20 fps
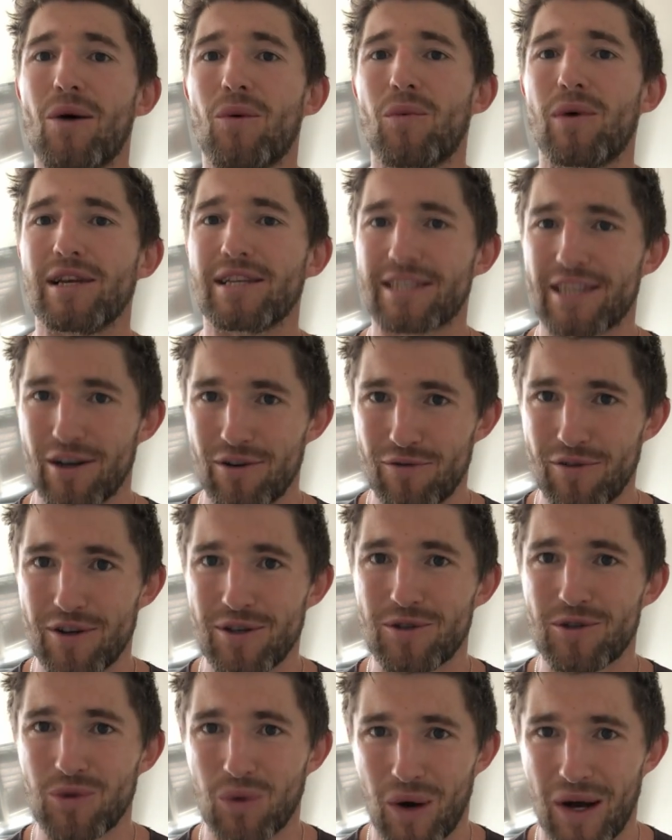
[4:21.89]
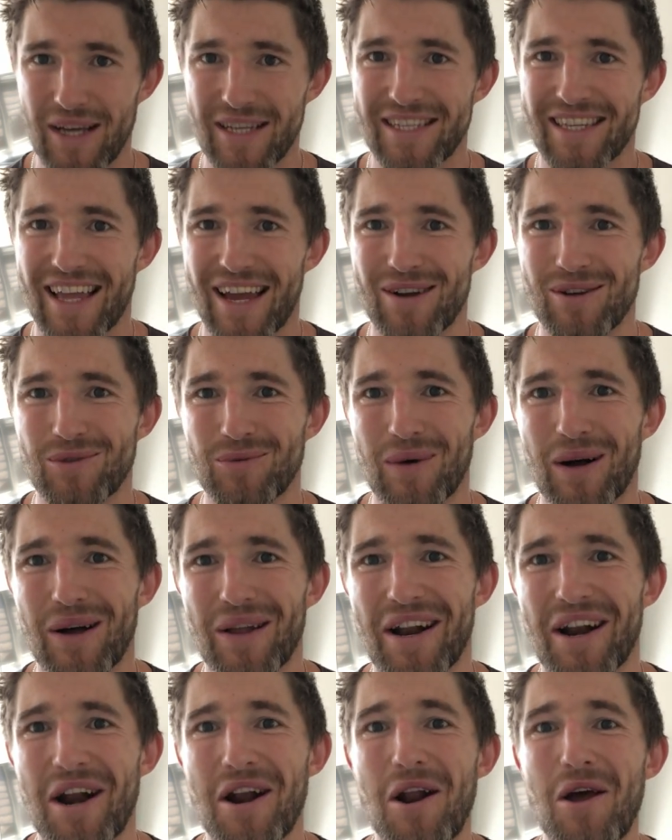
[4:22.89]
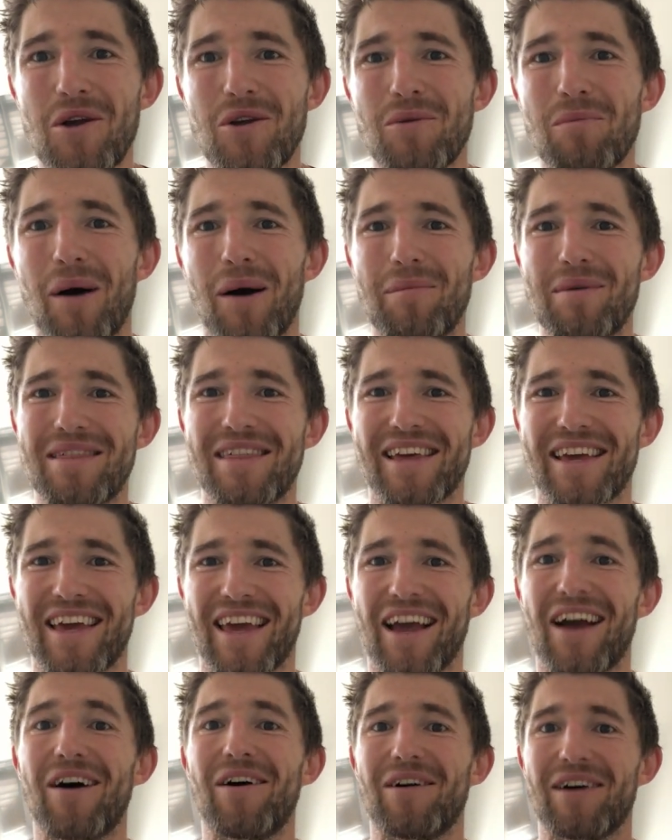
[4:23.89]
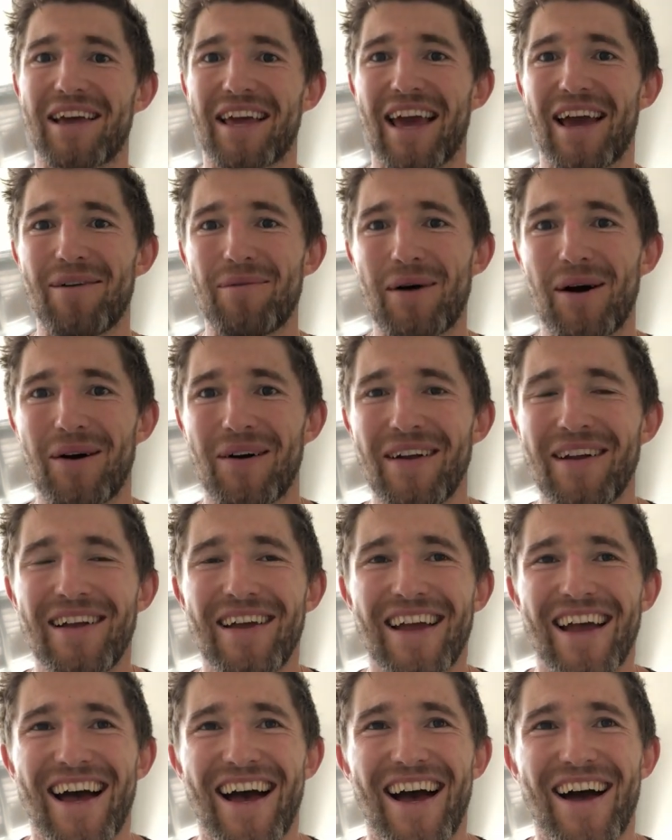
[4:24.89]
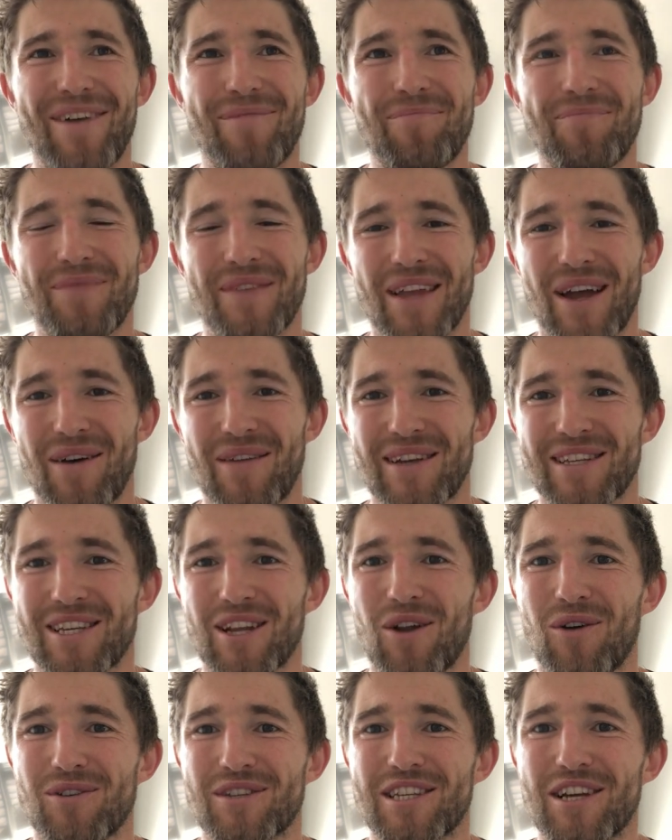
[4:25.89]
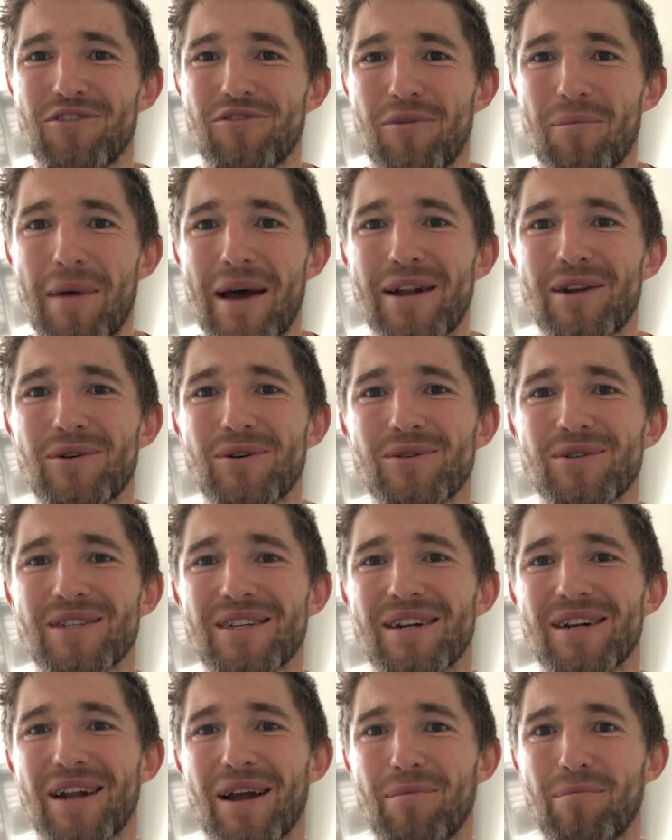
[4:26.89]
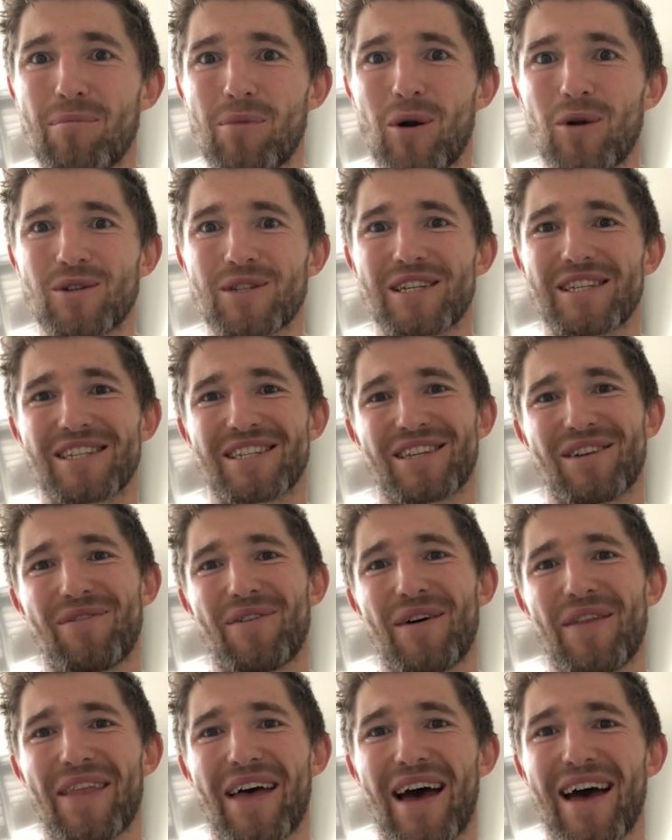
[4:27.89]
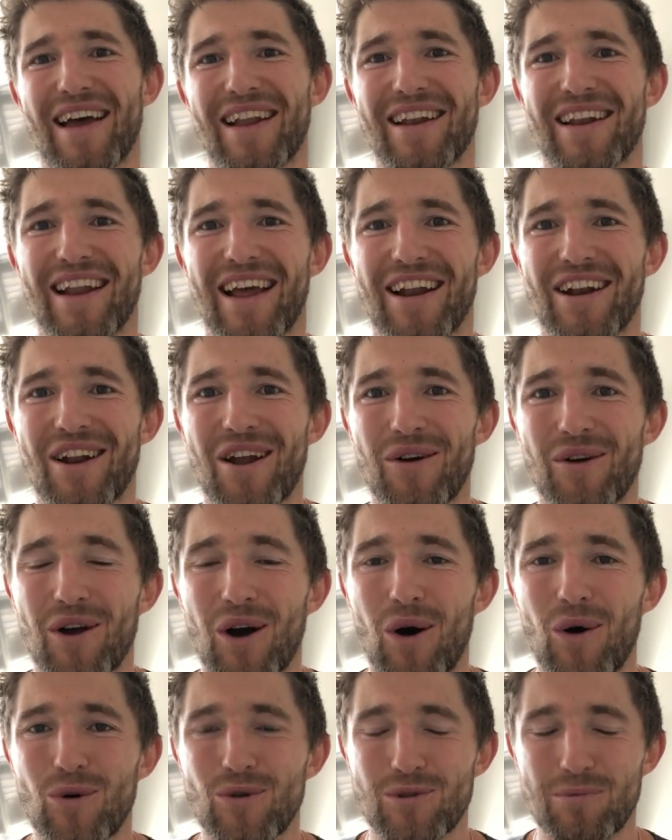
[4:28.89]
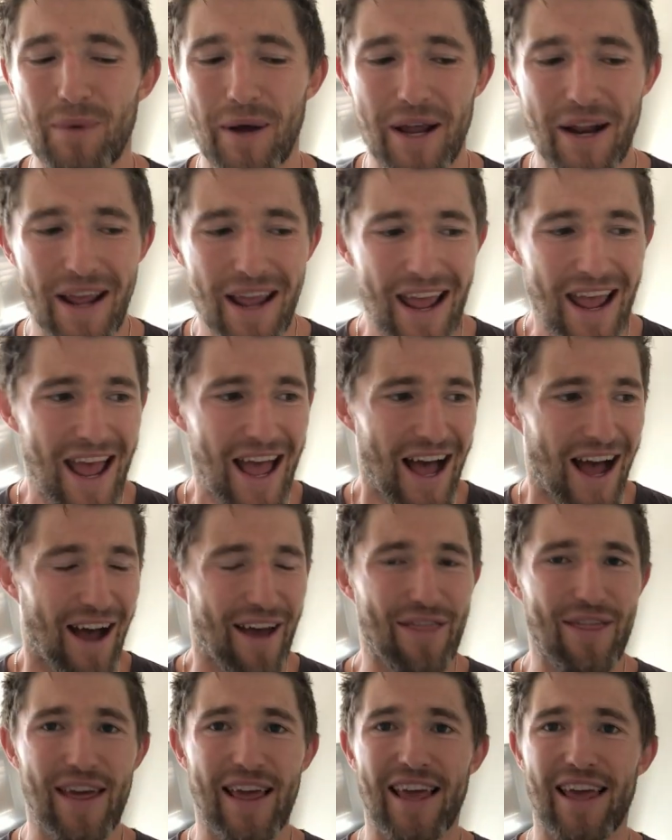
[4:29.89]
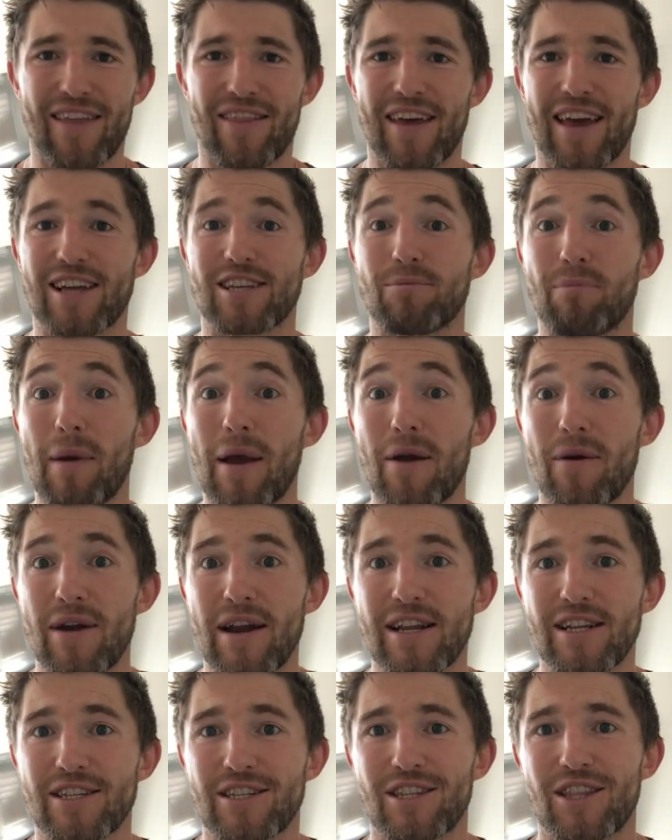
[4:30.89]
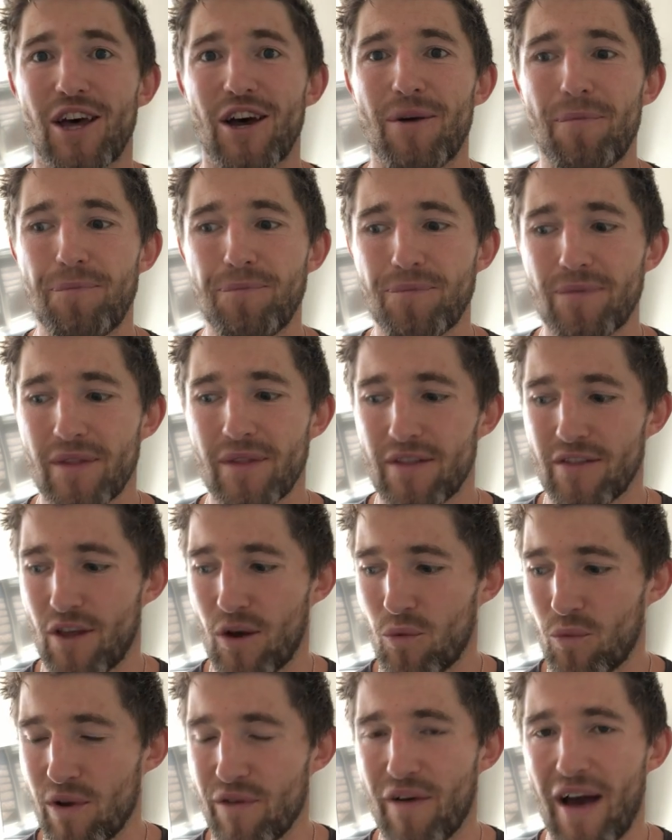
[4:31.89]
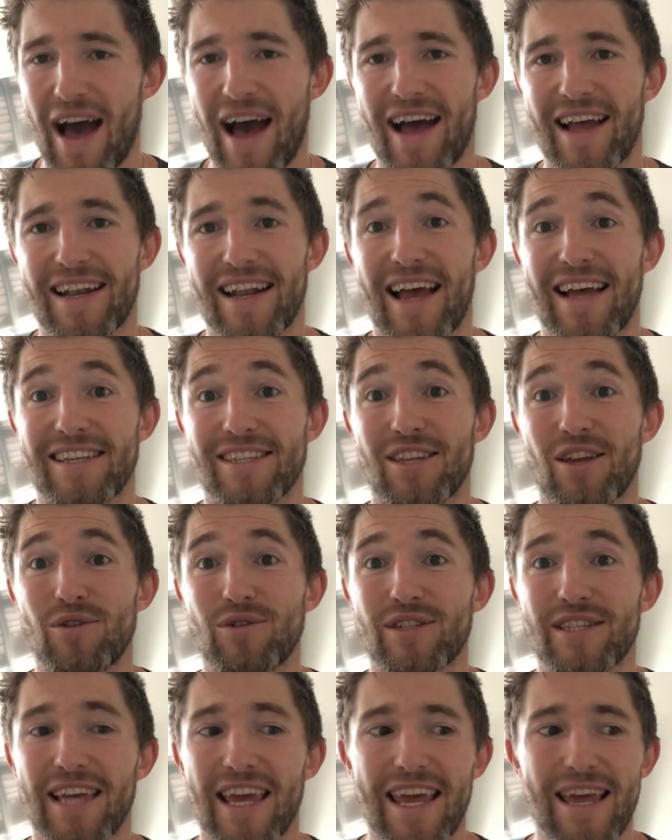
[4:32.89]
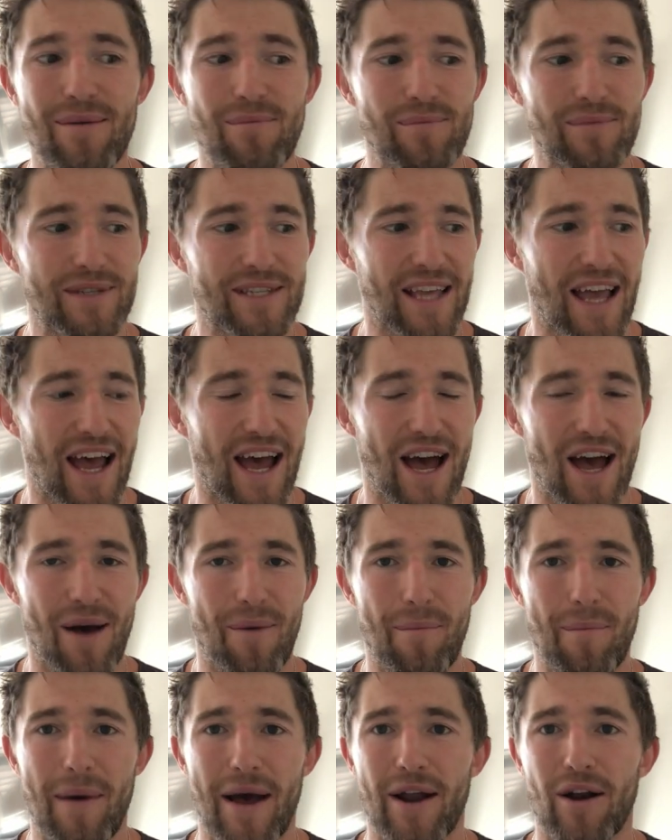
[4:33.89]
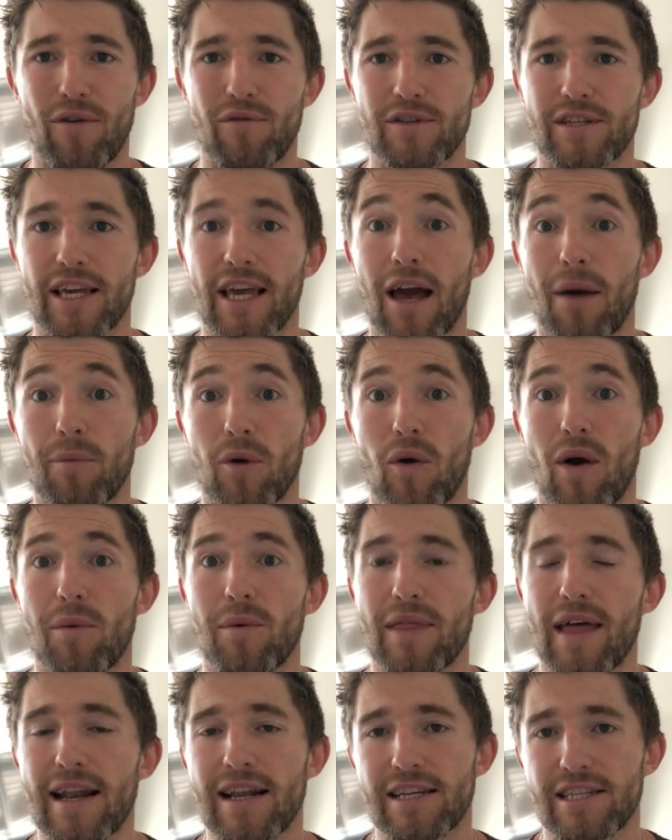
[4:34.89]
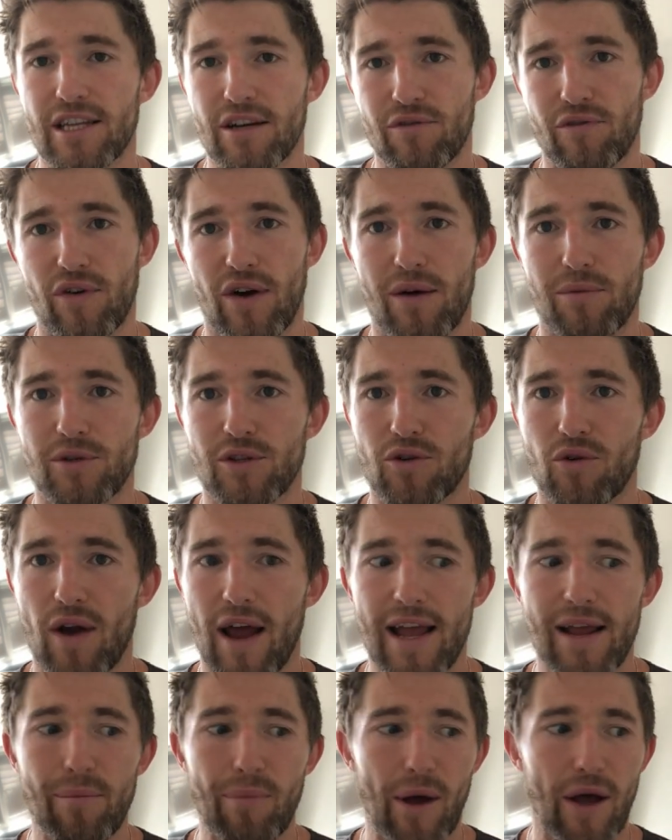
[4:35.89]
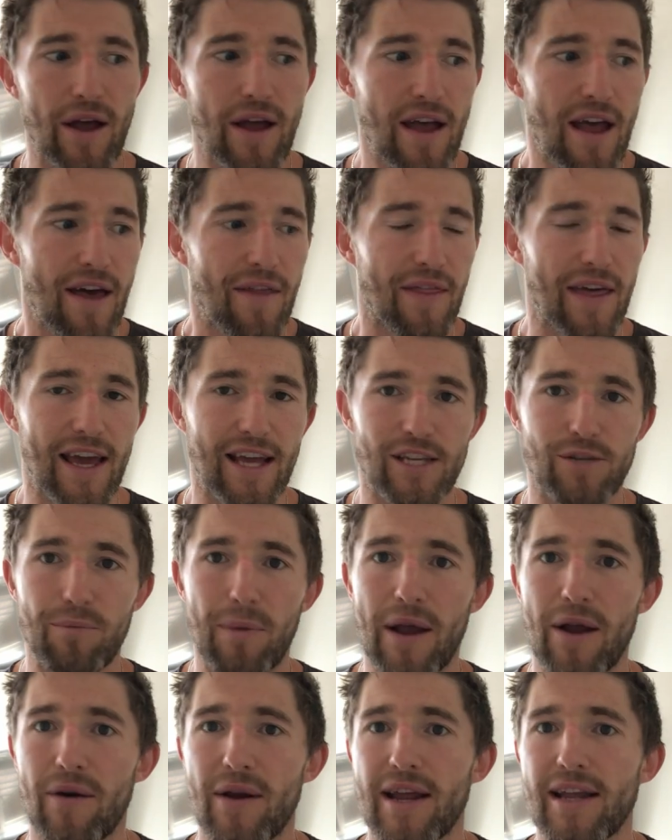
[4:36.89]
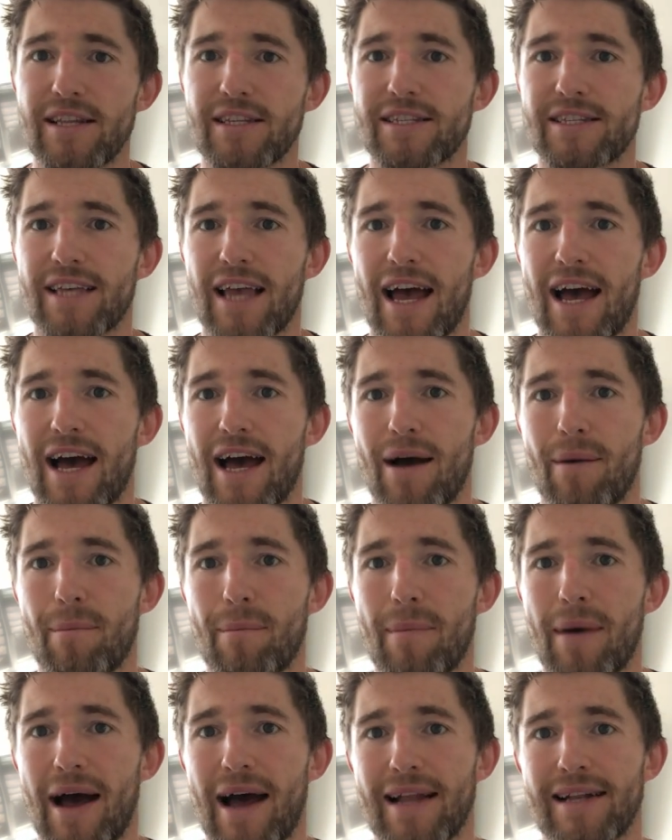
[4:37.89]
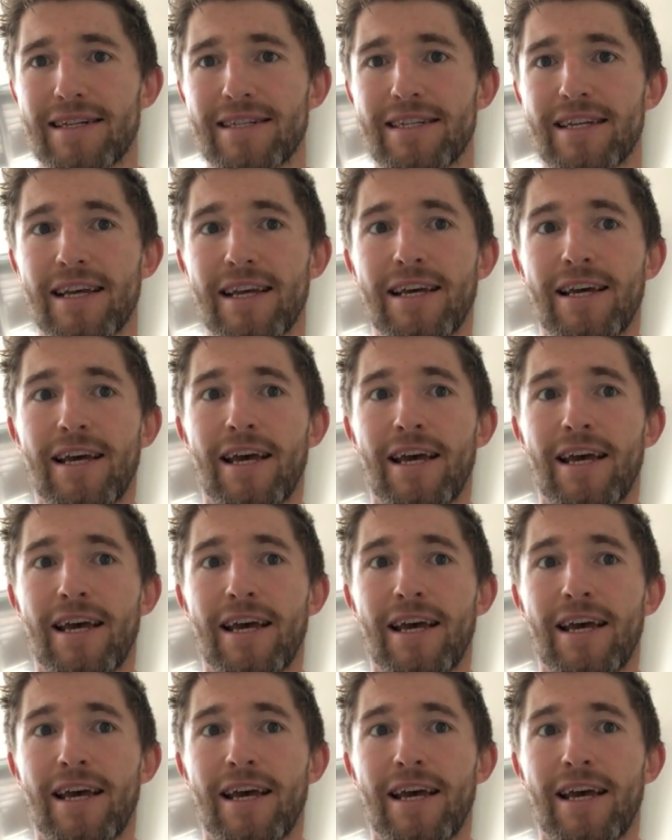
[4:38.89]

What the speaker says: We silvered twice there as well. And I know you might be thinking, oh, okay, well, yeah, that's a lot of silver medals and bronzes and stuff like that, and no golds, but I think the experience that we've had as those teams, and obviously coming away with any silverware was great, but the experience and